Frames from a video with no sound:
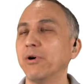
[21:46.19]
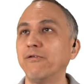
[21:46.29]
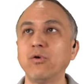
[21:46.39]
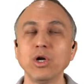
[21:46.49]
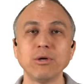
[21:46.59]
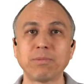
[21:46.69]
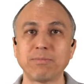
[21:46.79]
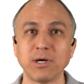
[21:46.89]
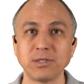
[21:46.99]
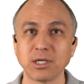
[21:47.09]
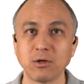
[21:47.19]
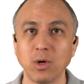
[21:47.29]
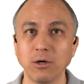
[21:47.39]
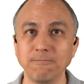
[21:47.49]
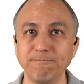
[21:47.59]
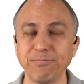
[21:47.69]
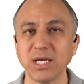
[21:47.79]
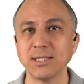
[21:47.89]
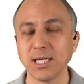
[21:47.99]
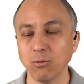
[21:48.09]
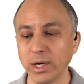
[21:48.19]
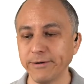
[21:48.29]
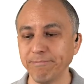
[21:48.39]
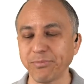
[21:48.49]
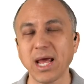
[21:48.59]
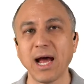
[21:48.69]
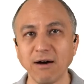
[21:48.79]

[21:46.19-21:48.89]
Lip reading: before you propose and quote, you can say, well,